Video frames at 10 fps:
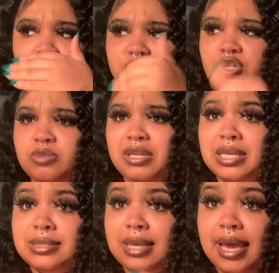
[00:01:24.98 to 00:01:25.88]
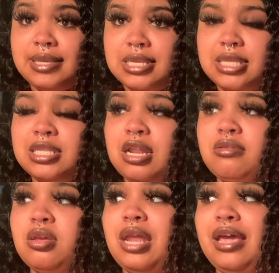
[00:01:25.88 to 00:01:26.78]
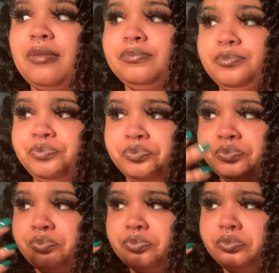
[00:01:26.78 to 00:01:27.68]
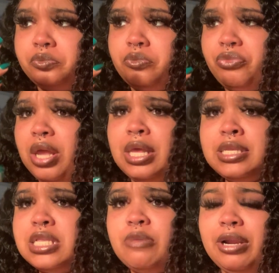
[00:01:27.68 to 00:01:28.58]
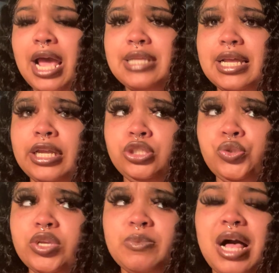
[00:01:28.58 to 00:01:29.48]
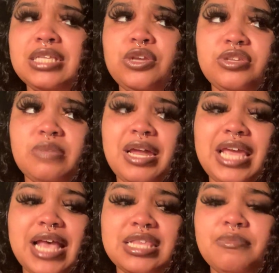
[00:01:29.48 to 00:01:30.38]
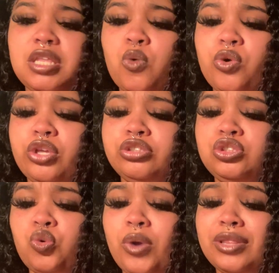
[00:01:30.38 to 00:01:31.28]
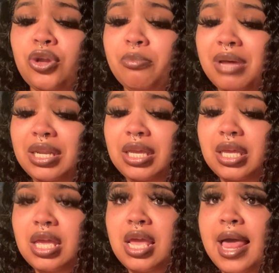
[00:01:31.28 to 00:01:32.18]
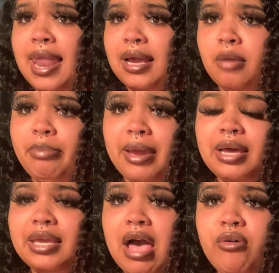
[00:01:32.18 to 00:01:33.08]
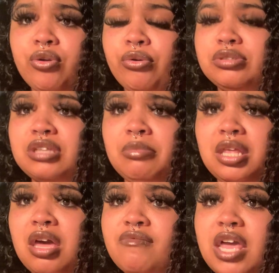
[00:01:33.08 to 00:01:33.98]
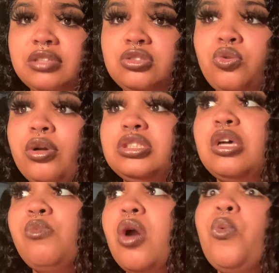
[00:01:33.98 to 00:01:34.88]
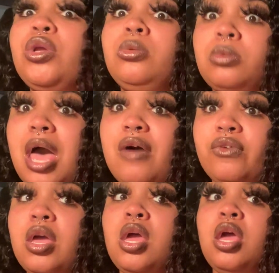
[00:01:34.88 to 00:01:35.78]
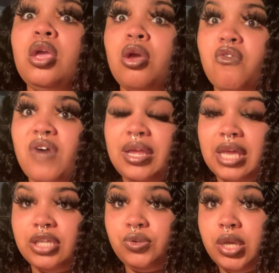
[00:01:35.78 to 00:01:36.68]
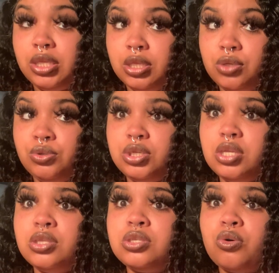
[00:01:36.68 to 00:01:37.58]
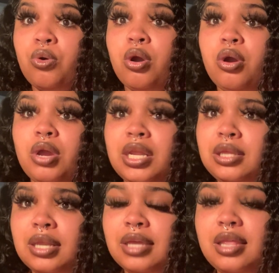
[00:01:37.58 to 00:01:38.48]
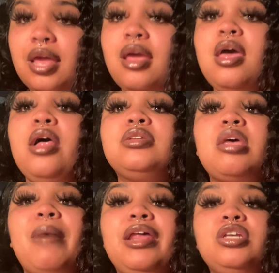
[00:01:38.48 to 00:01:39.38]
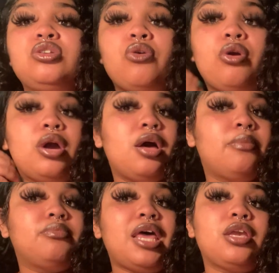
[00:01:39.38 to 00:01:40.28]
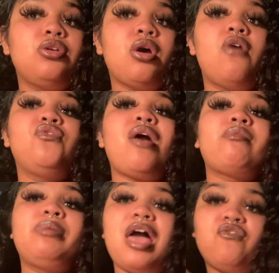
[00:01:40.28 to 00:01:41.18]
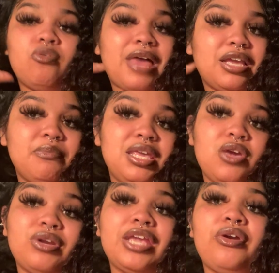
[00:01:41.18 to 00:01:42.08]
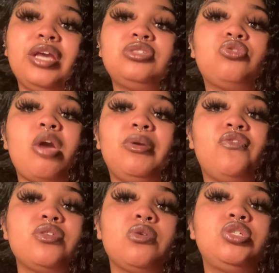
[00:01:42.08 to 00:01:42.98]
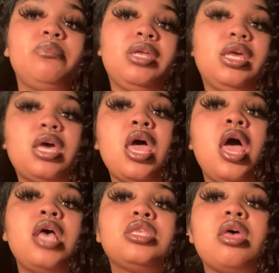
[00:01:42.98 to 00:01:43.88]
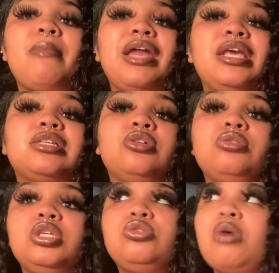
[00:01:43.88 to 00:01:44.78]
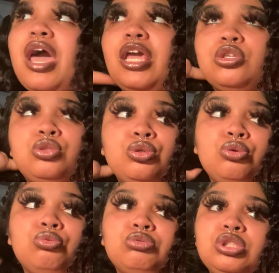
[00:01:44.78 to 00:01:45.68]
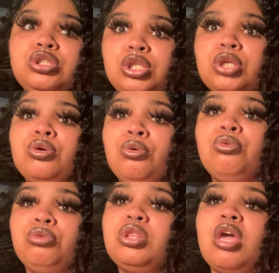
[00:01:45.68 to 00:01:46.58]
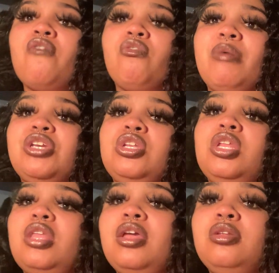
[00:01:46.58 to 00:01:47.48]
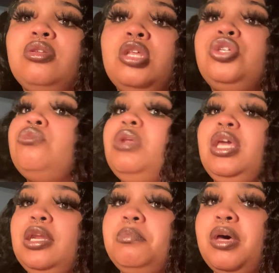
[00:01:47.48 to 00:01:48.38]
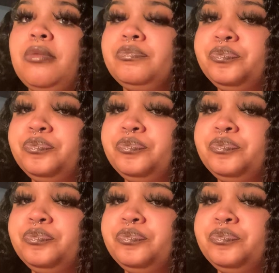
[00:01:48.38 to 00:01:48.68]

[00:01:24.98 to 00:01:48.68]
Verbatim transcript: excuse me, this case sensitive. So like let's say somebody has like an insurance policy or somebody has something where they're storing their money, like a bank account or something of that sort, somewhere where you have your financial institutions or anything like that. Somebody or um like you know, if you have a platform like me or like your Instagram or different social media, somebody is literally trying to steal the information that they that you need, but